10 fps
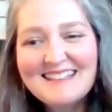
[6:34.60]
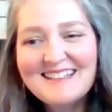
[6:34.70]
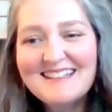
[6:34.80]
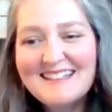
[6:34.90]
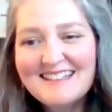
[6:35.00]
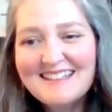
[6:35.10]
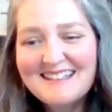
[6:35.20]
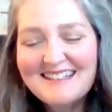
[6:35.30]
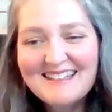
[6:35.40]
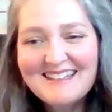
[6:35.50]

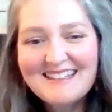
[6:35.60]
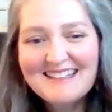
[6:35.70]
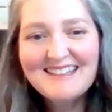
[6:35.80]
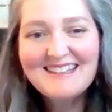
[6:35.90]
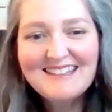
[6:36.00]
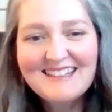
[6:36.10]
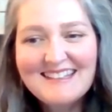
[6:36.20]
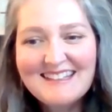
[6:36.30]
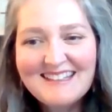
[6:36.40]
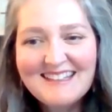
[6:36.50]

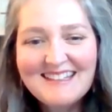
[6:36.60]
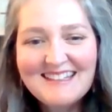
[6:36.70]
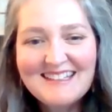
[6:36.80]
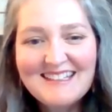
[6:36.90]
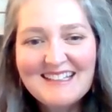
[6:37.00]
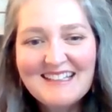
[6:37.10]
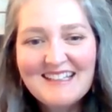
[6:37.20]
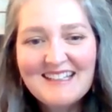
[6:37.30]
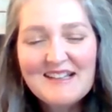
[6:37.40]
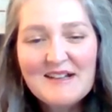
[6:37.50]

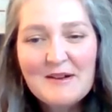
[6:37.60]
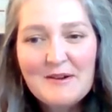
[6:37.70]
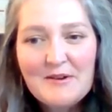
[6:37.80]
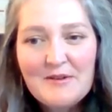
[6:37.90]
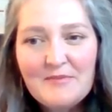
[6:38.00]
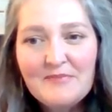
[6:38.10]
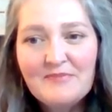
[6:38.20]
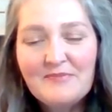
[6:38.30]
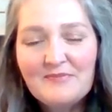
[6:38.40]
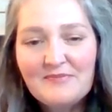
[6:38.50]

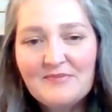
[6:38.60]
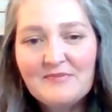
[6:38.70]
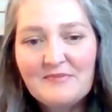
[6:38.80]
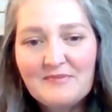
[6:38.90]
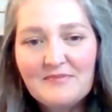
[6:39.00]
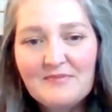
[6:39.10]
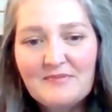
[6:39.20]
[no speech]